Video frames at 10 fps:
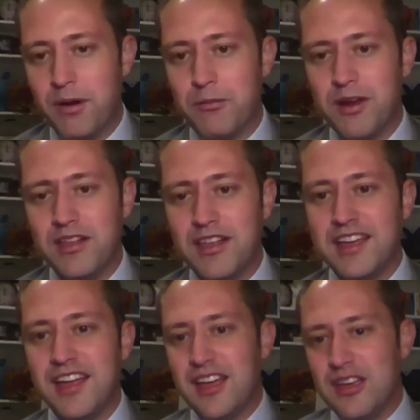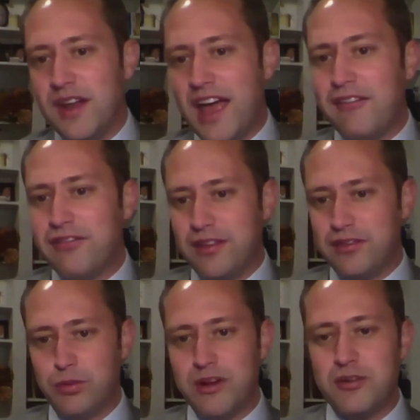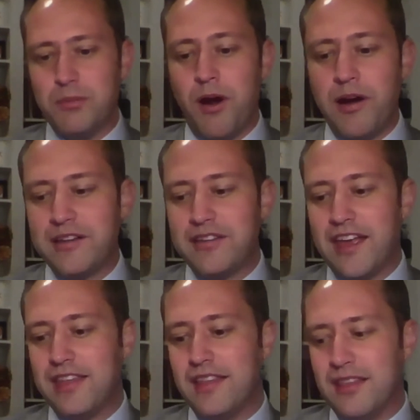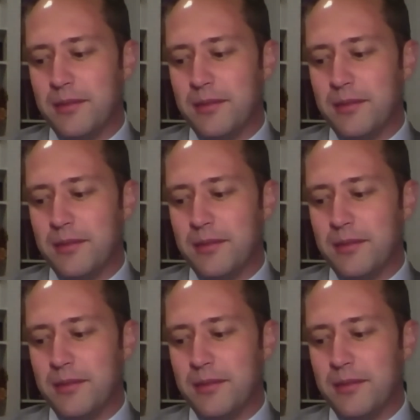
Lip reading: but really you'd have this switch of parties and